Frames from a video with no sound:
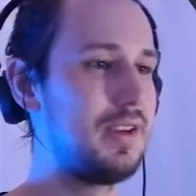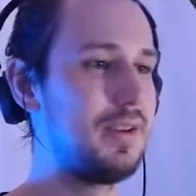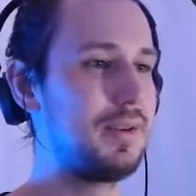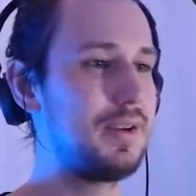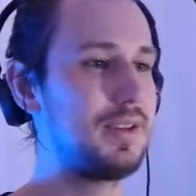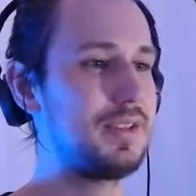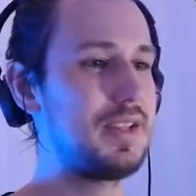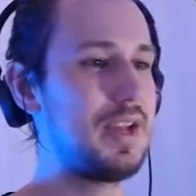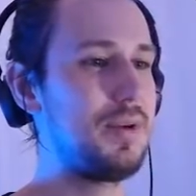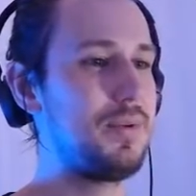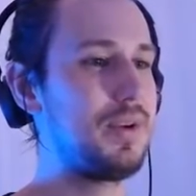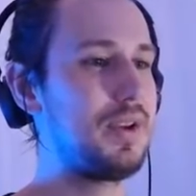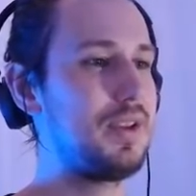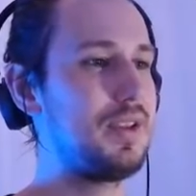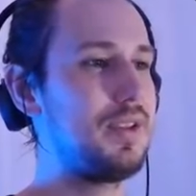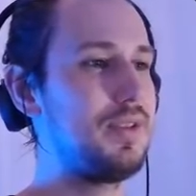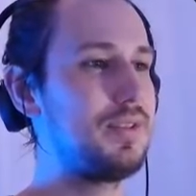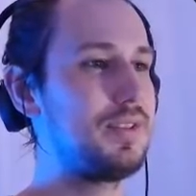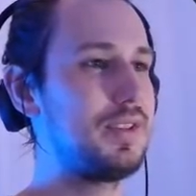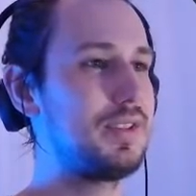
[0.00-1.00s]
because now we can
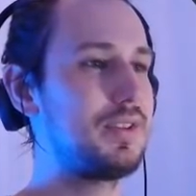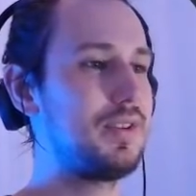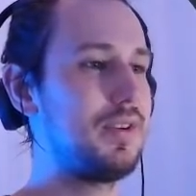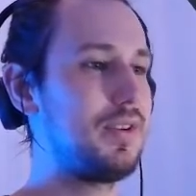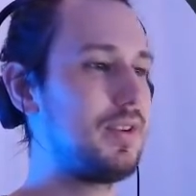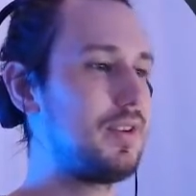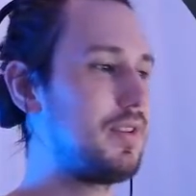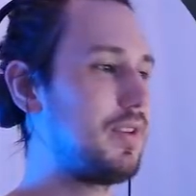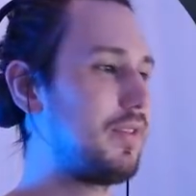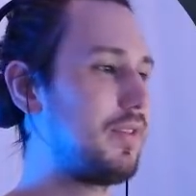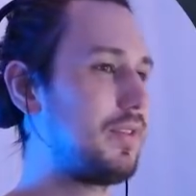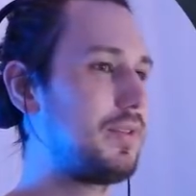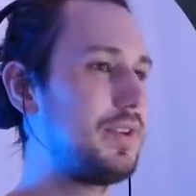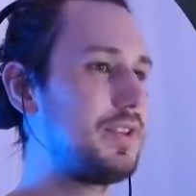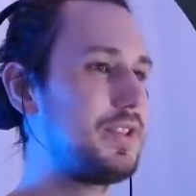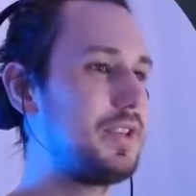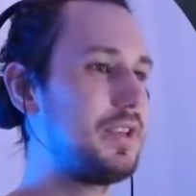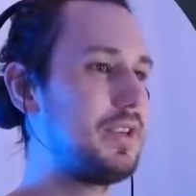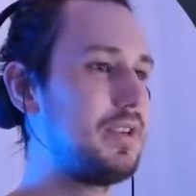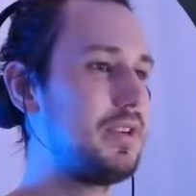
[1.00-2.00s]
use this on another
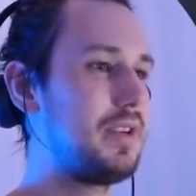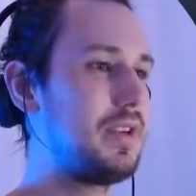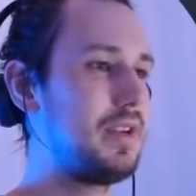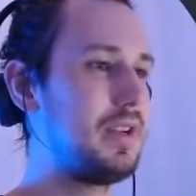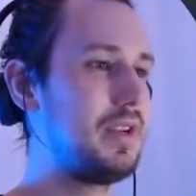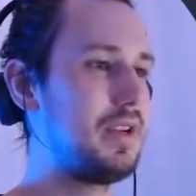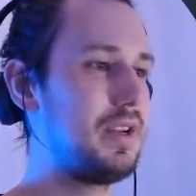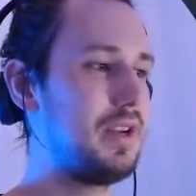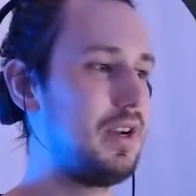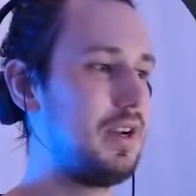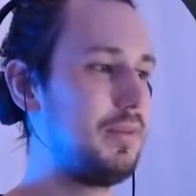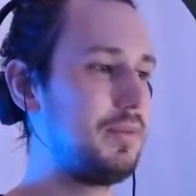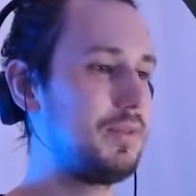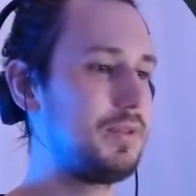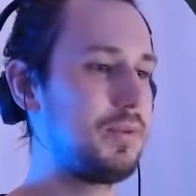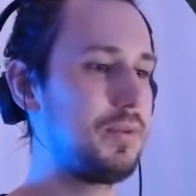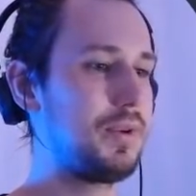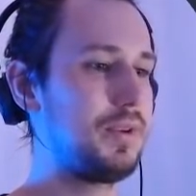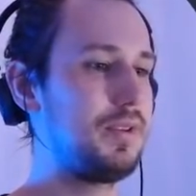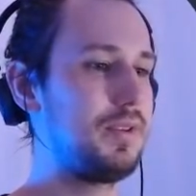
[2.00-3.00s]
creature. So
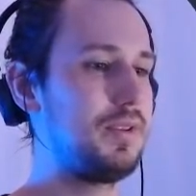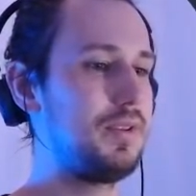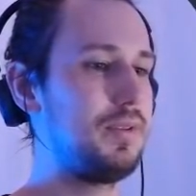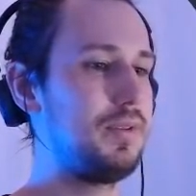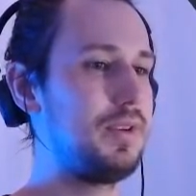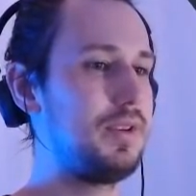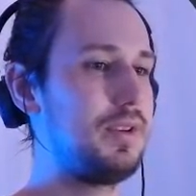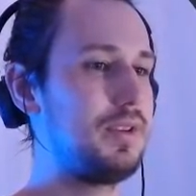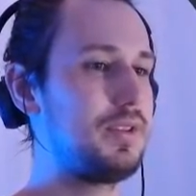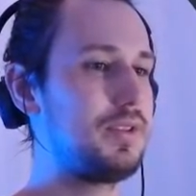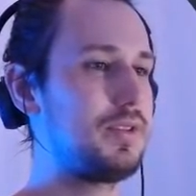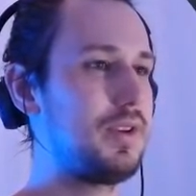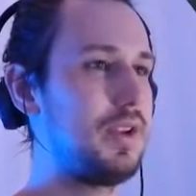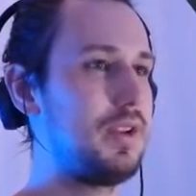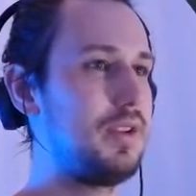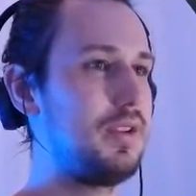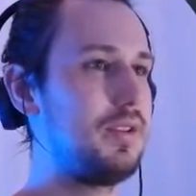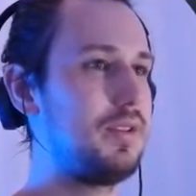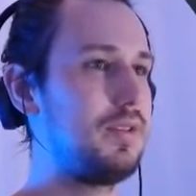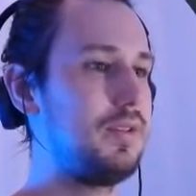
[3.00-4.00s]
what we're going to do is trade
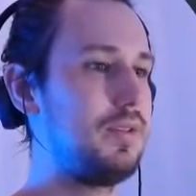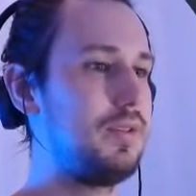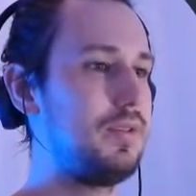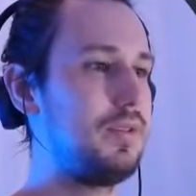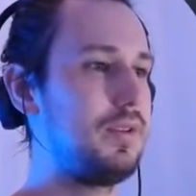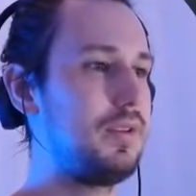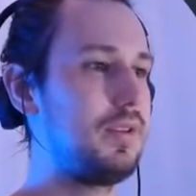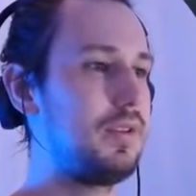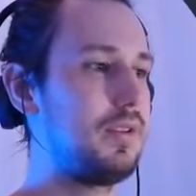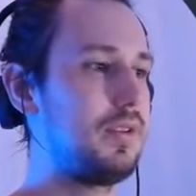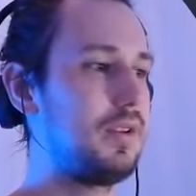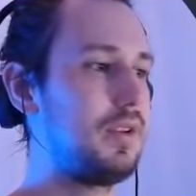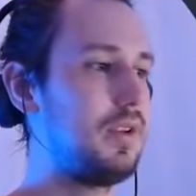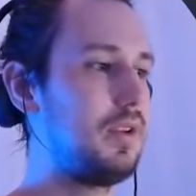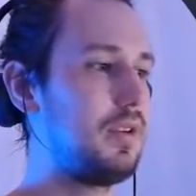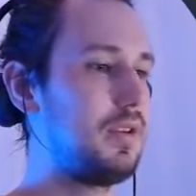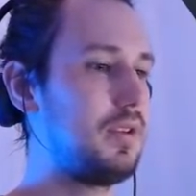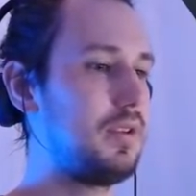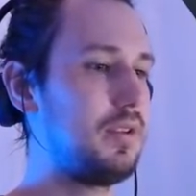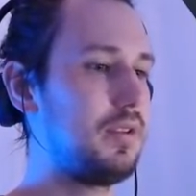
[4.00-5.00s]
into
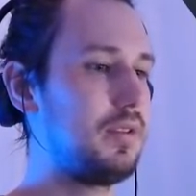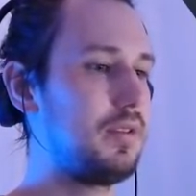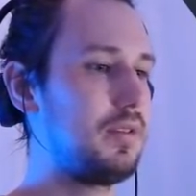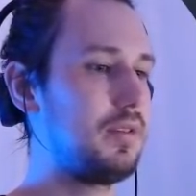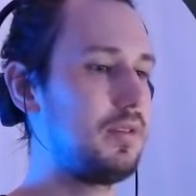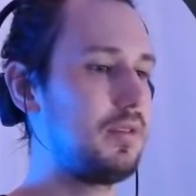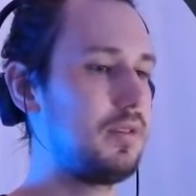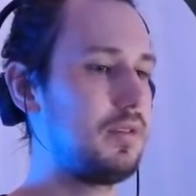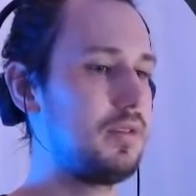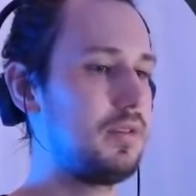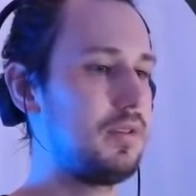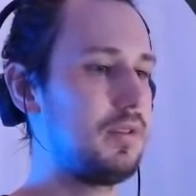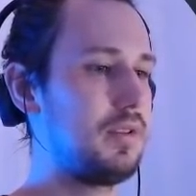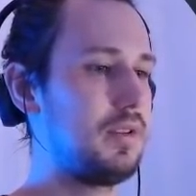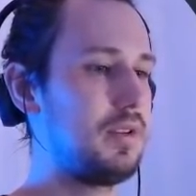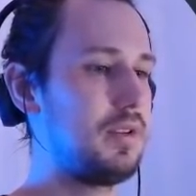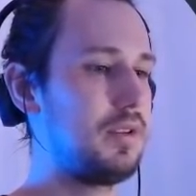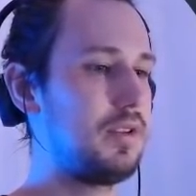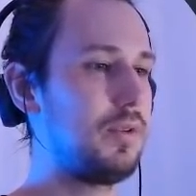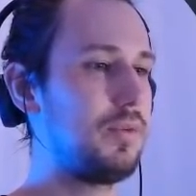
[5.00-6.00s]
here.
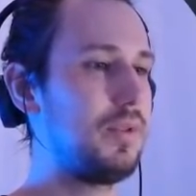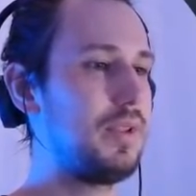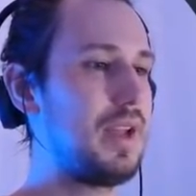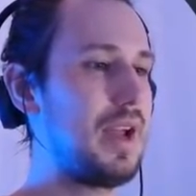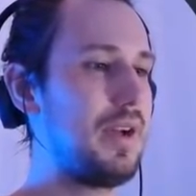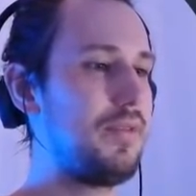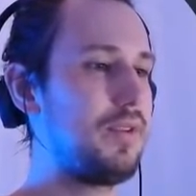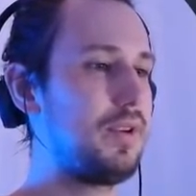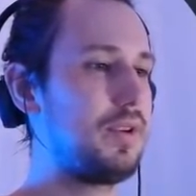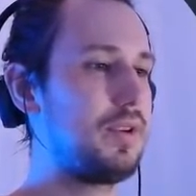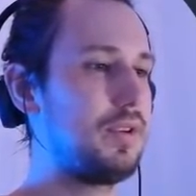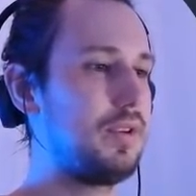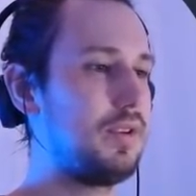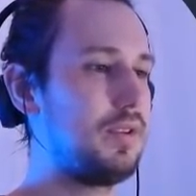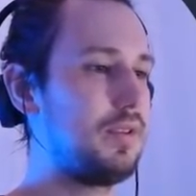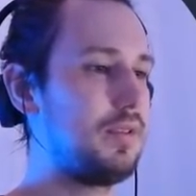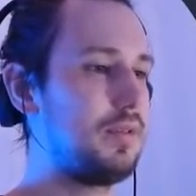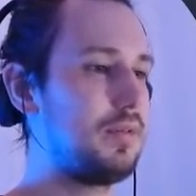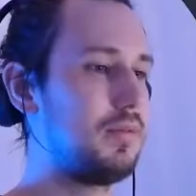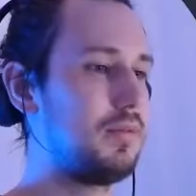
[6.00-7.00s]
Don't really have a
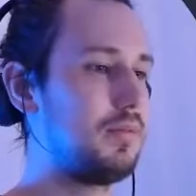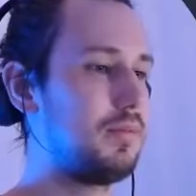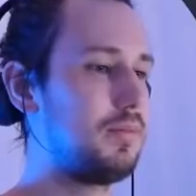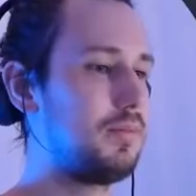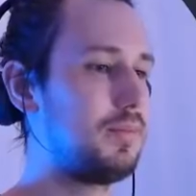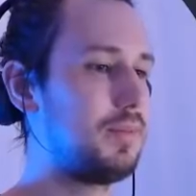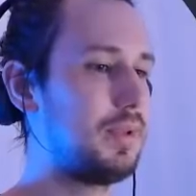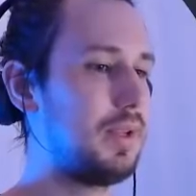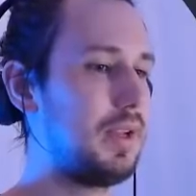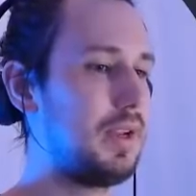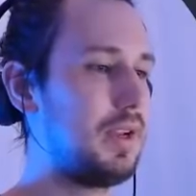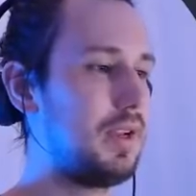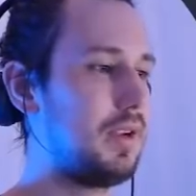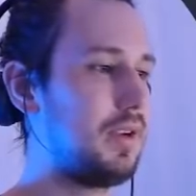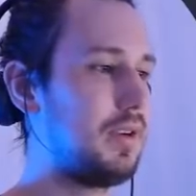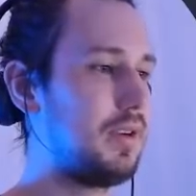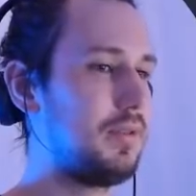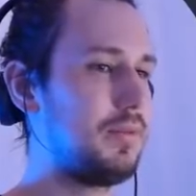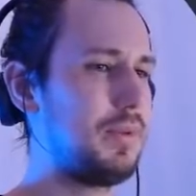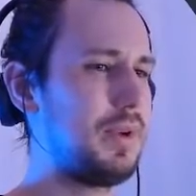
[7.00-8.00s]
good play
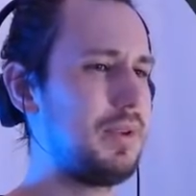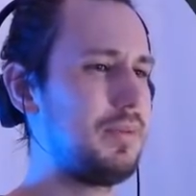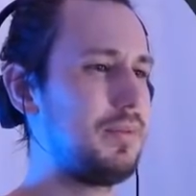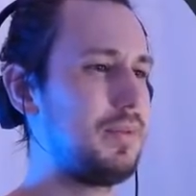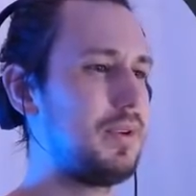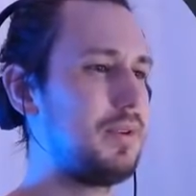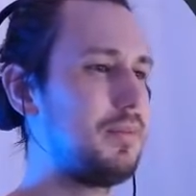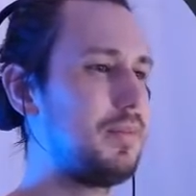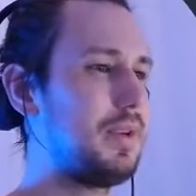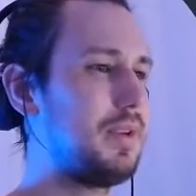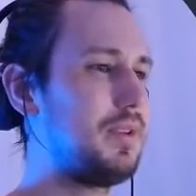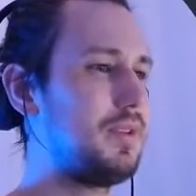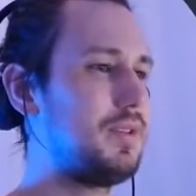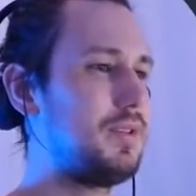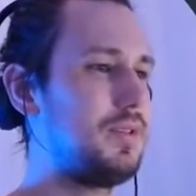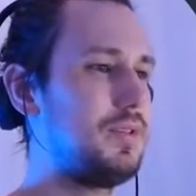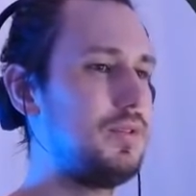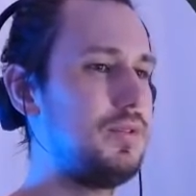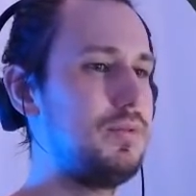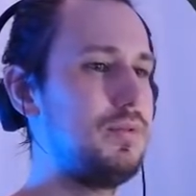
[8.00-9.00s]
here. Wait, what am I
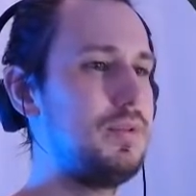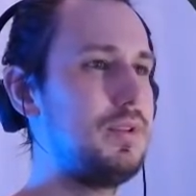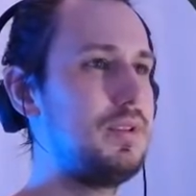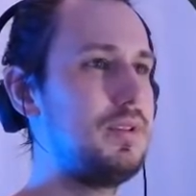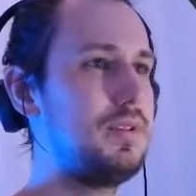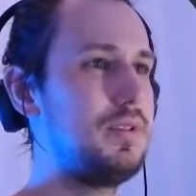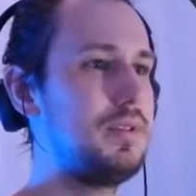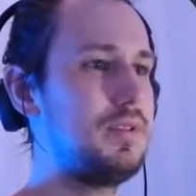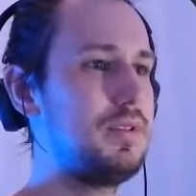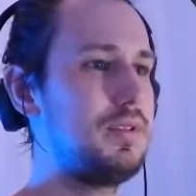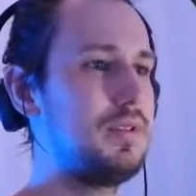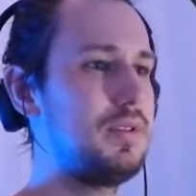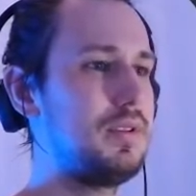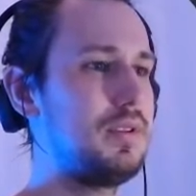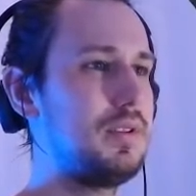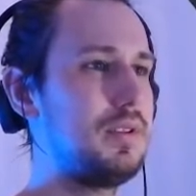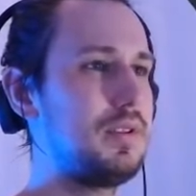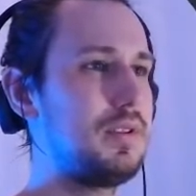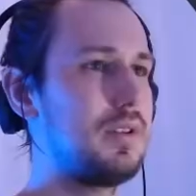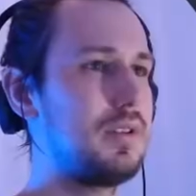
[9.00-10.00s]
doing?
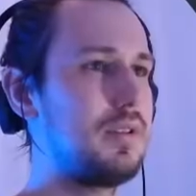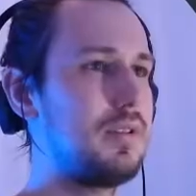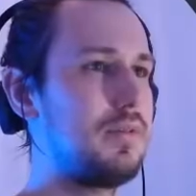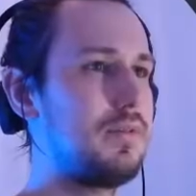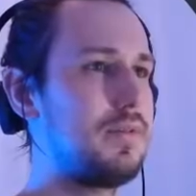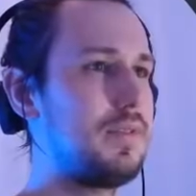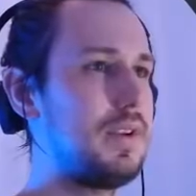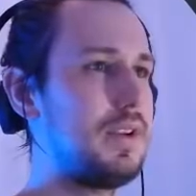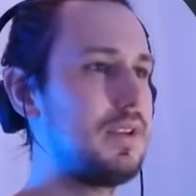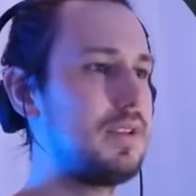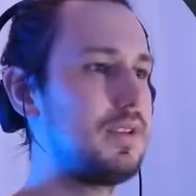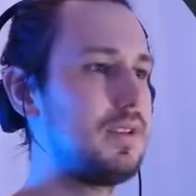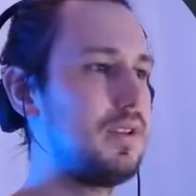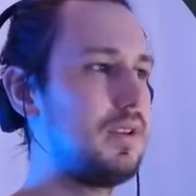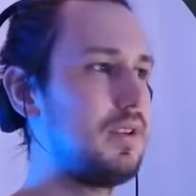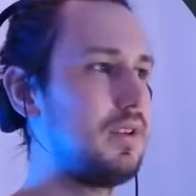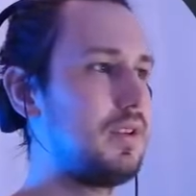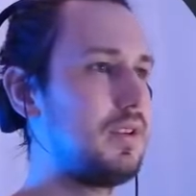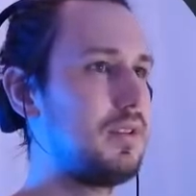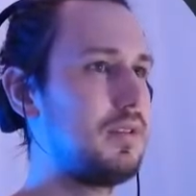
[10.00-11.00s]
Go face
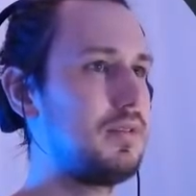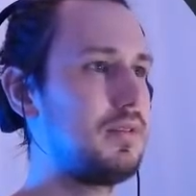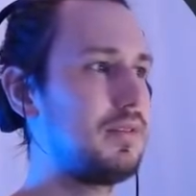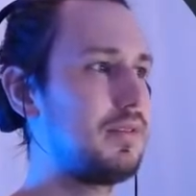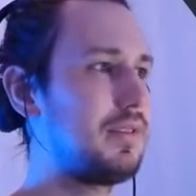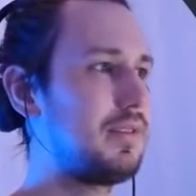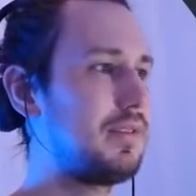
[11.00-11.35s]
here.